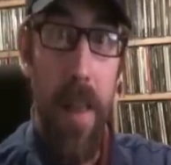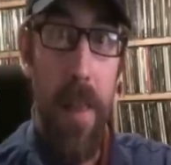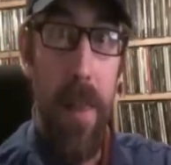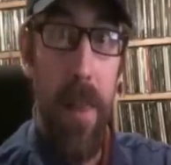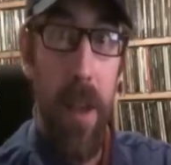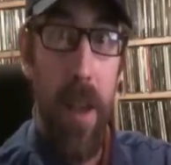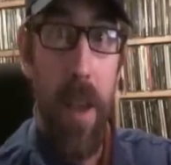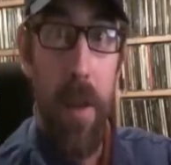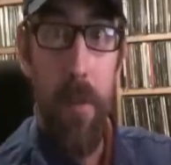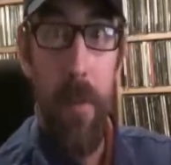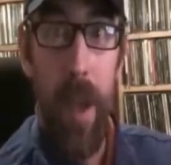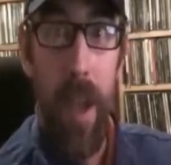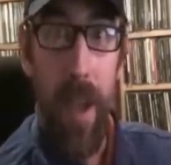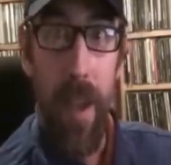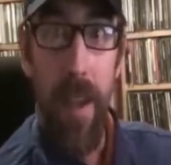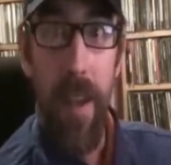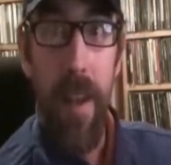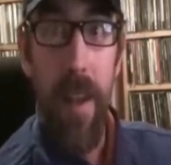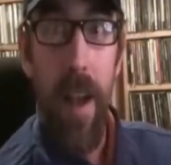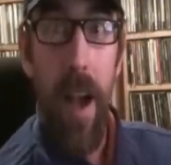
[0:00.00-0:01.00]
Look at
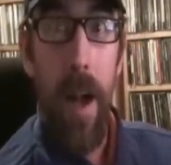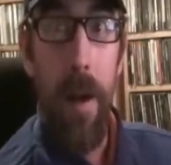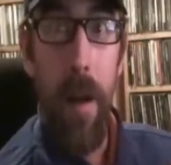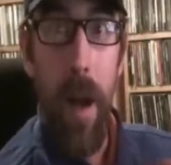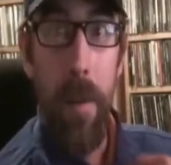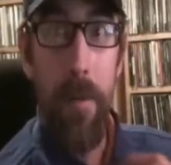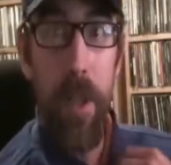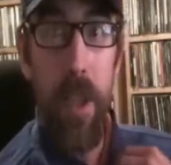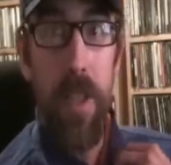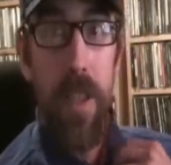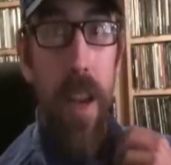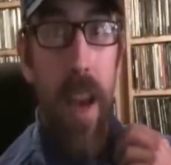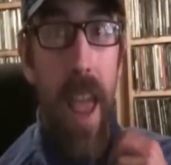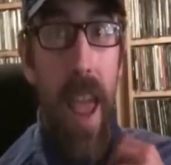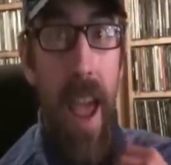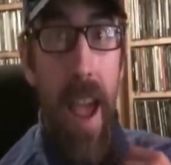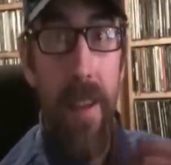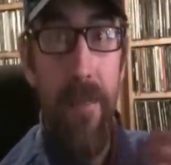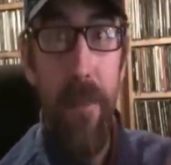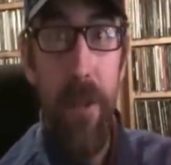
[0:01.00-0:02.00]
me. I'm just an
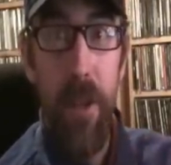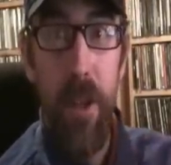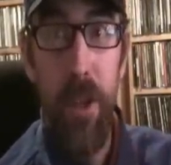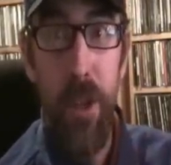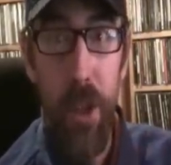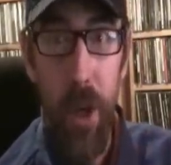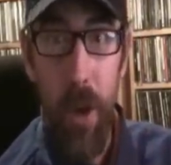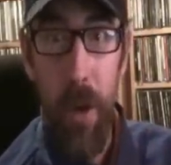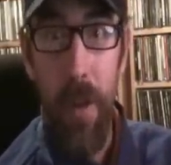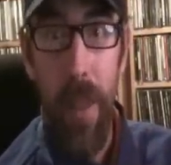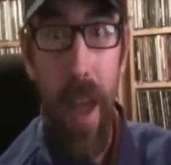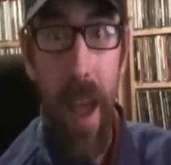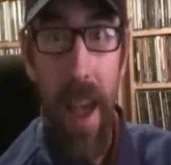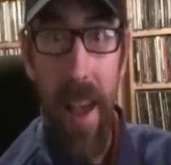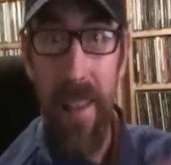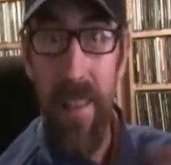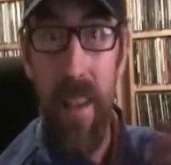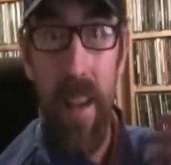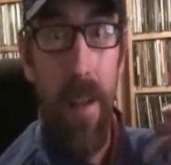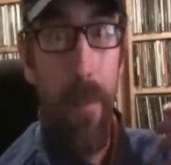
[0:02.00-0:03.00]
average Joe that
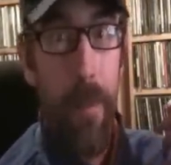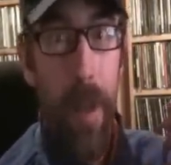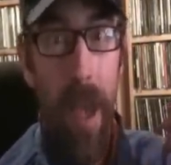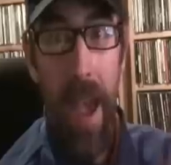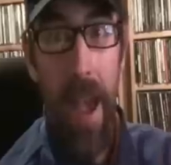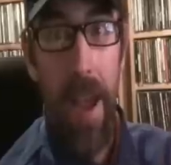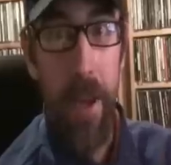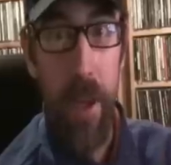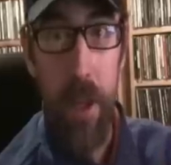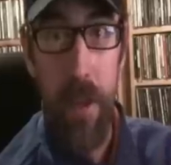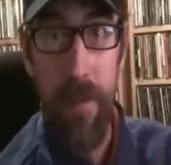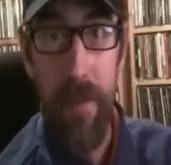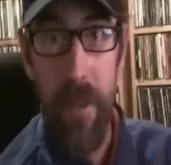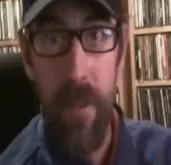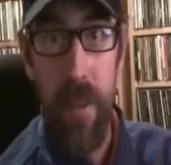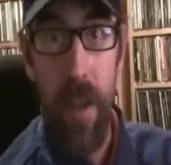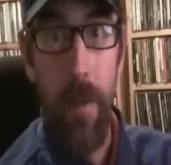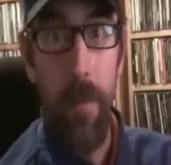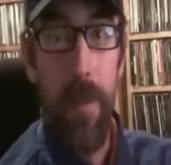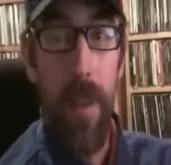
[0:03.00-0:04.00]
has passion for
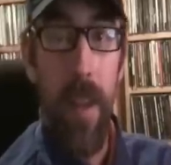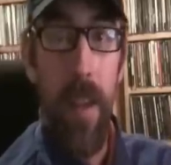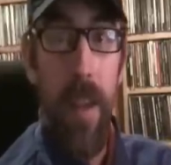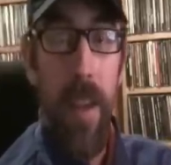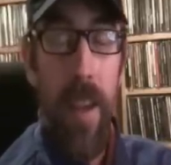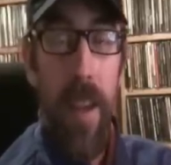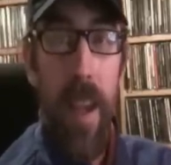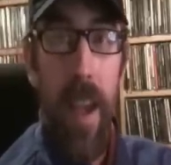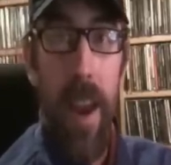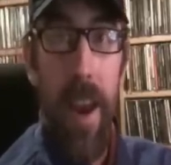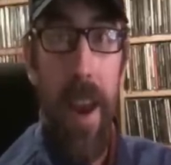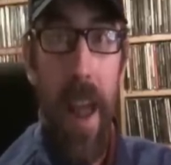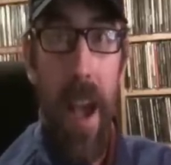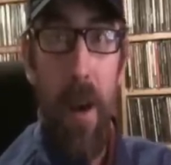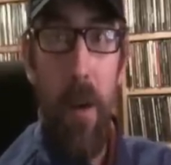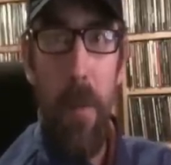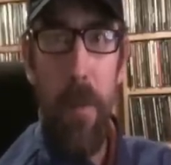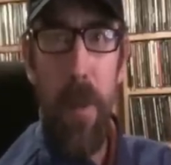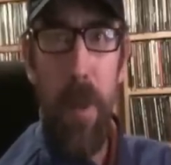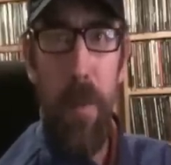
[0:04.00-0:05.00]
something, and
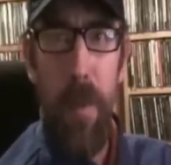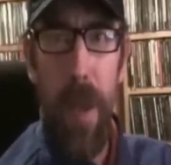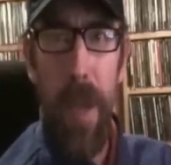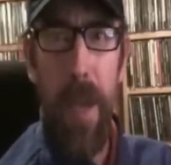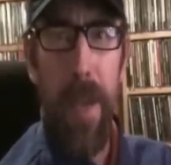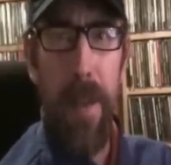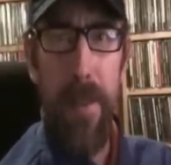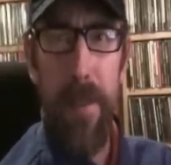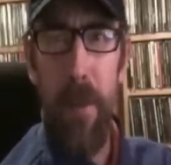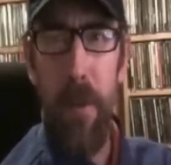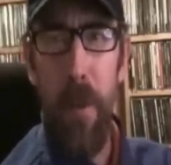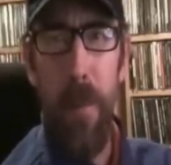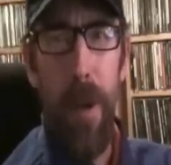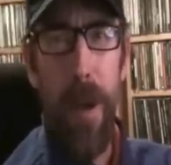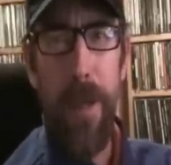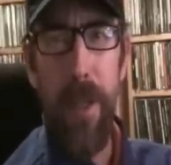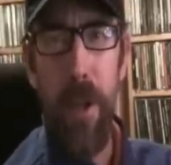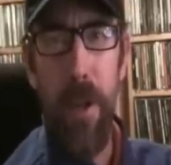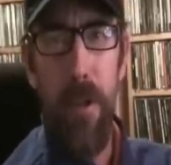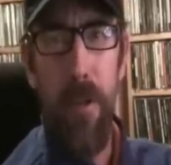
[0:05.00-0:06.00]
now I'm speaking to a
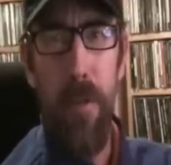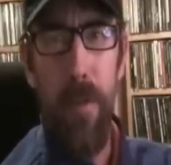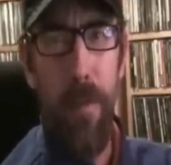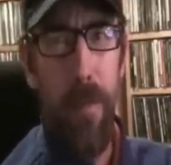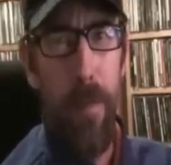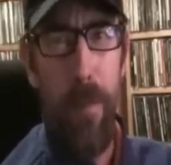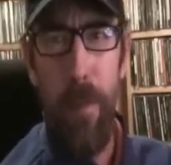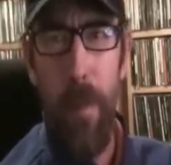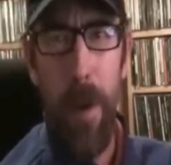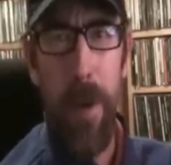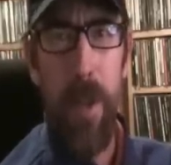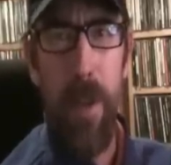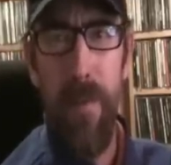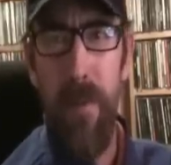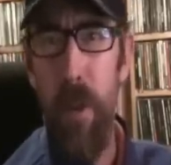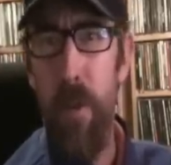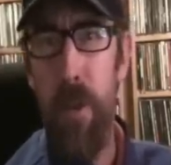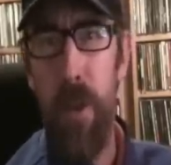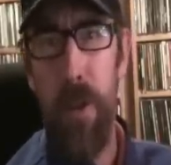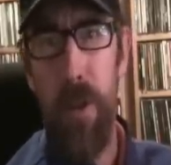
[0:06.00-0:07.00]
bunch of
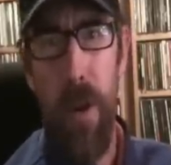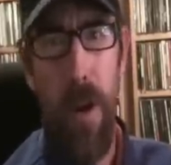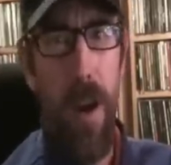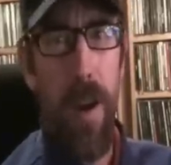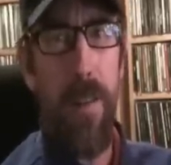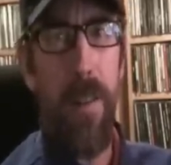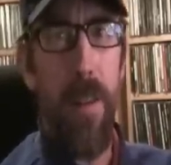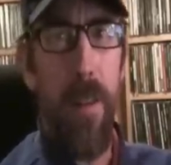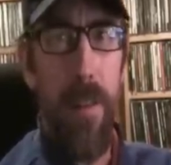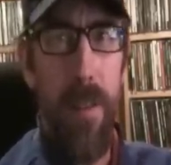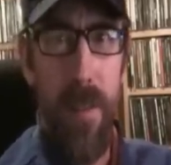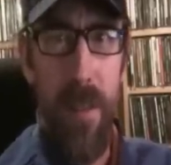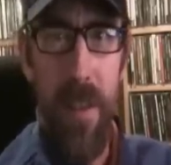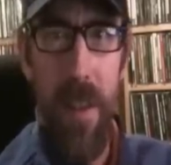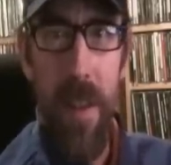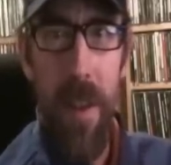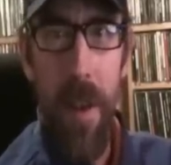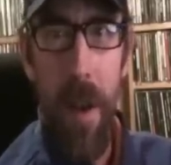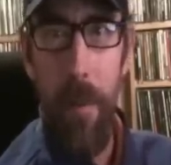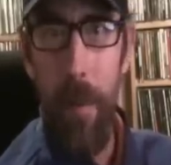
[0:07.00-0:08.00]
future doctors
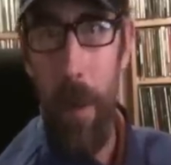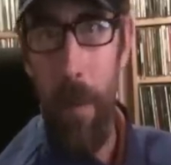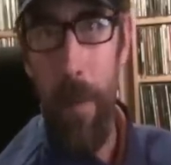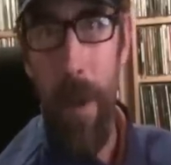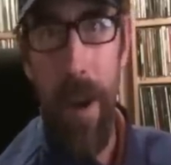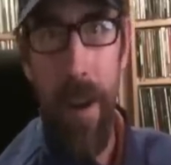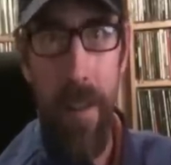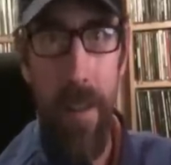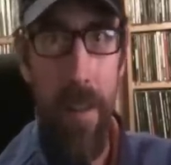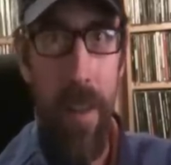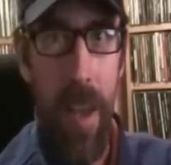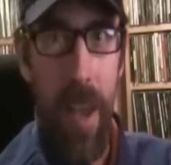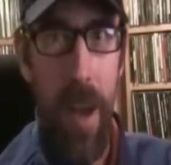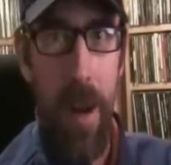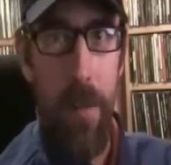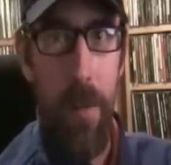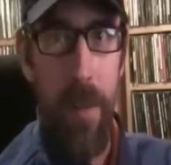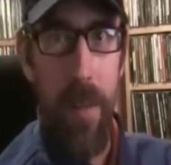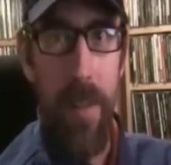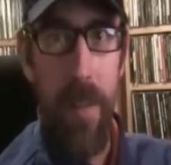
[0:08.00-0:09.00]
about medical
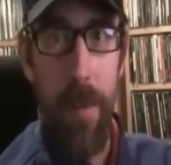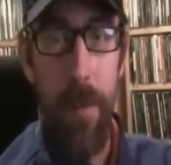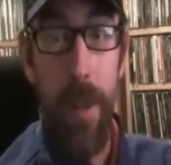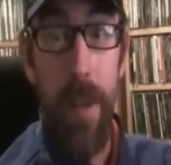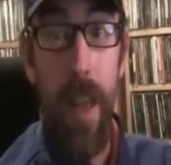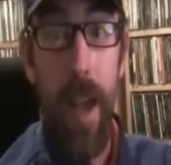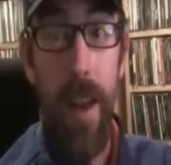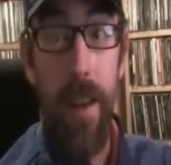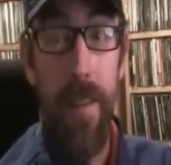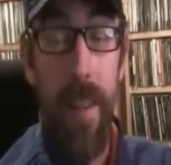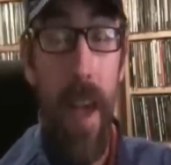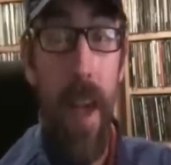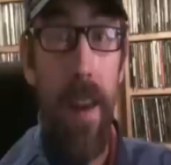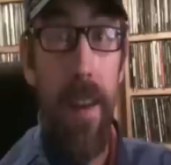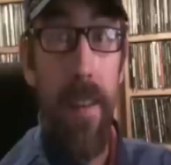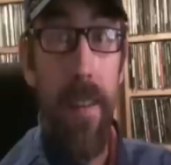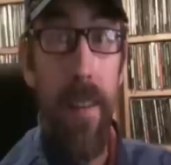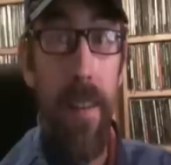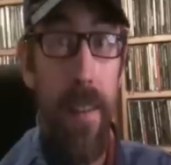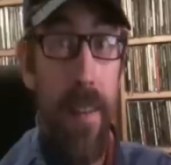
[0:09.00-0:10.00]
cannabis. I mean,
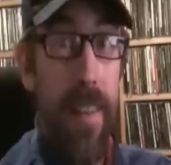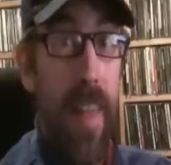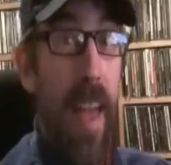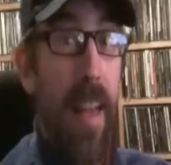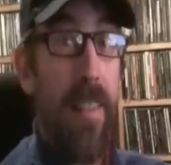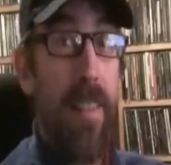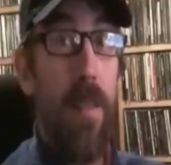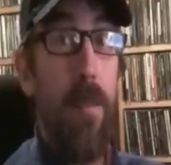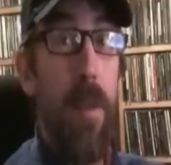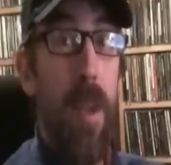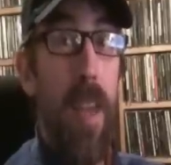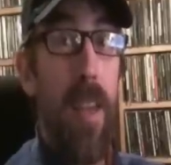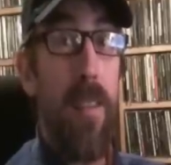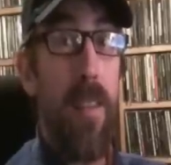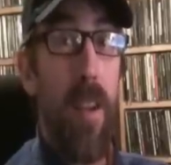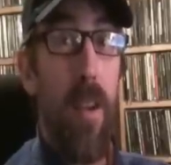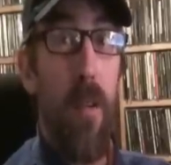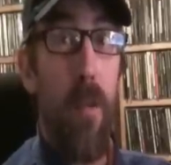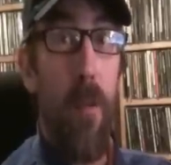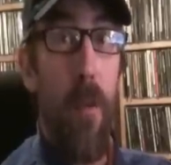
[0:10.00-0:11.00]
that to me
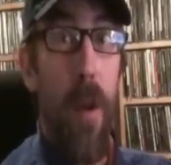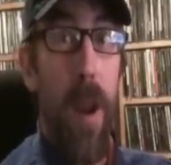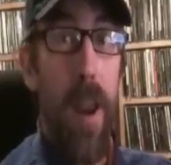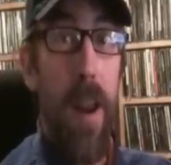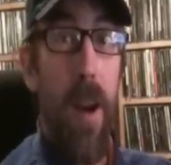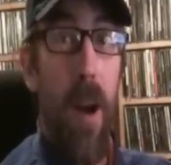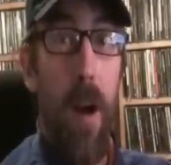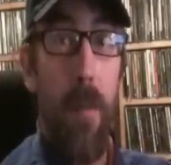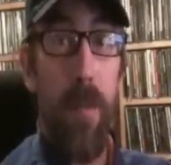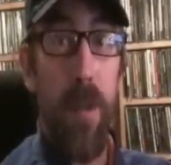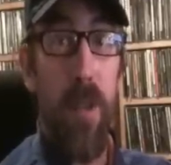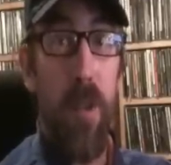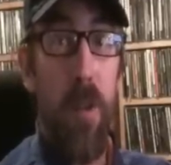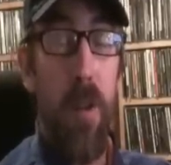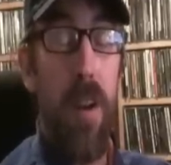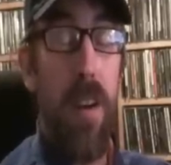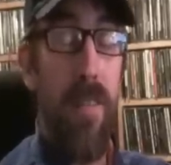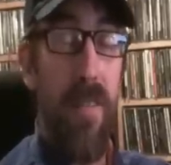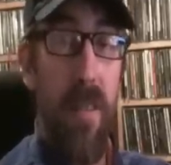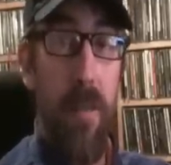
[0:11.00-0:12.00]
is a great
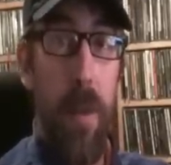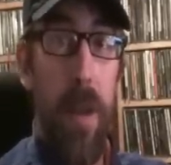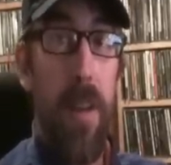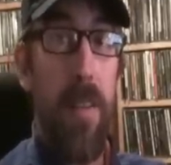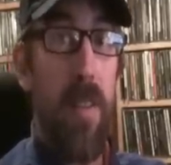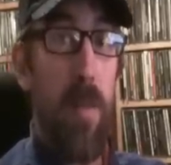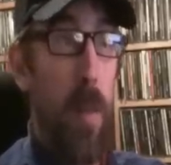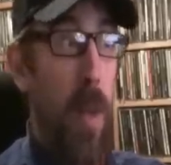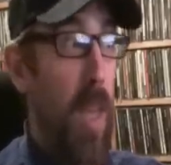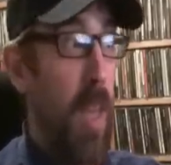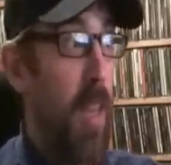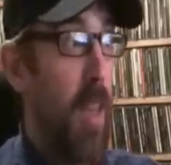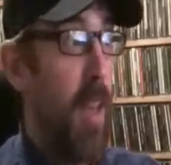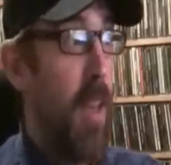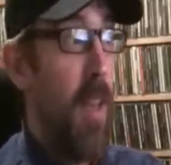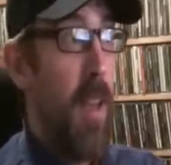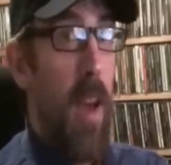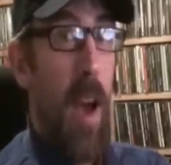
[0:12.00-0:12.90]
opportunity for me to speak.